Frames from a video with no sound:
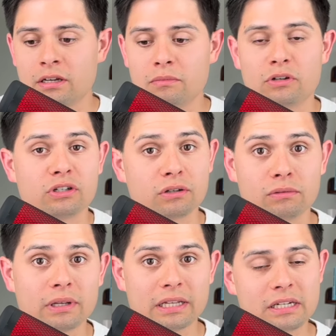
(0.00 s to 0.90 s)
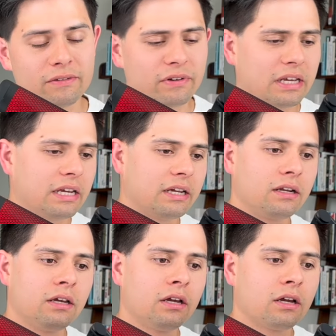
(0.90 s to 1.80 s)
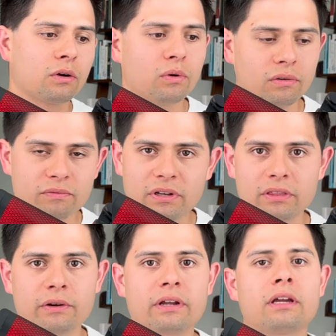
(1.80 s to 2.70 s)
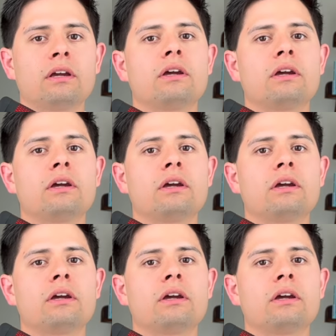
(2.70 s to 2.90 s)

but general relativity and quantum field theory,